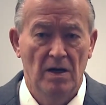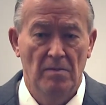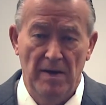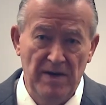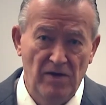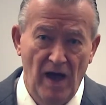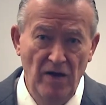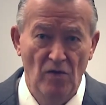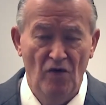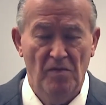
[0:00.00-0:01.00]
it may be
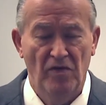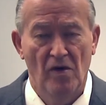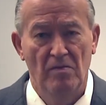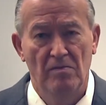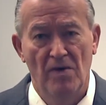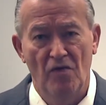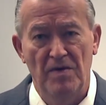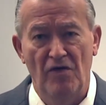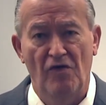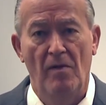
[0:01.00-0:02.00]
tenuous, but there
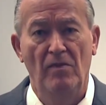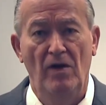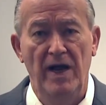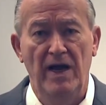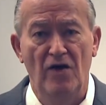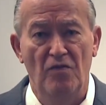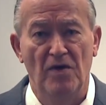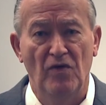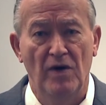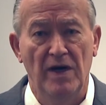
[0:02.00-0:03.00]
must be some
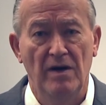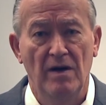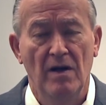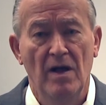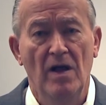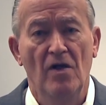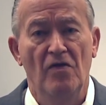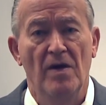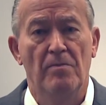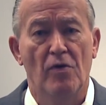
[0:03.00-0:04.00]
linkage between
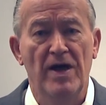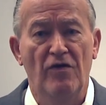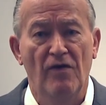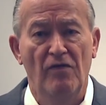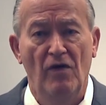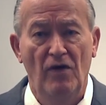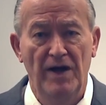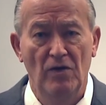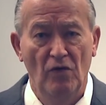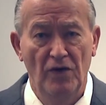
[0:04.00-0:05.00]
the breach of the
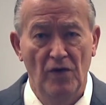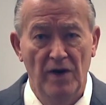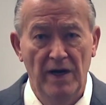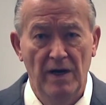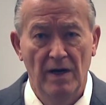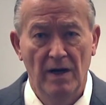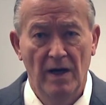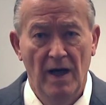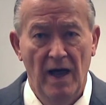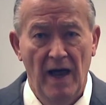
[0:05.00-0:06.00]
legal duty
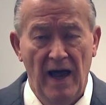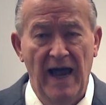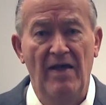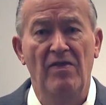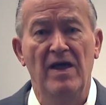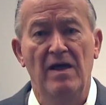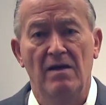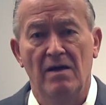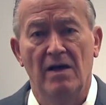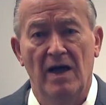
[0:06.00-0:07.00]
and
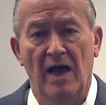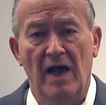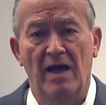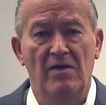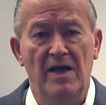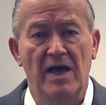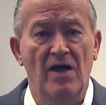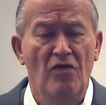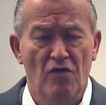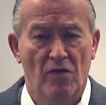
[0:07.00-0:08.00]
the
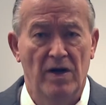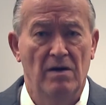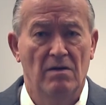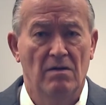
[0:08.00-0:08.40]
injury.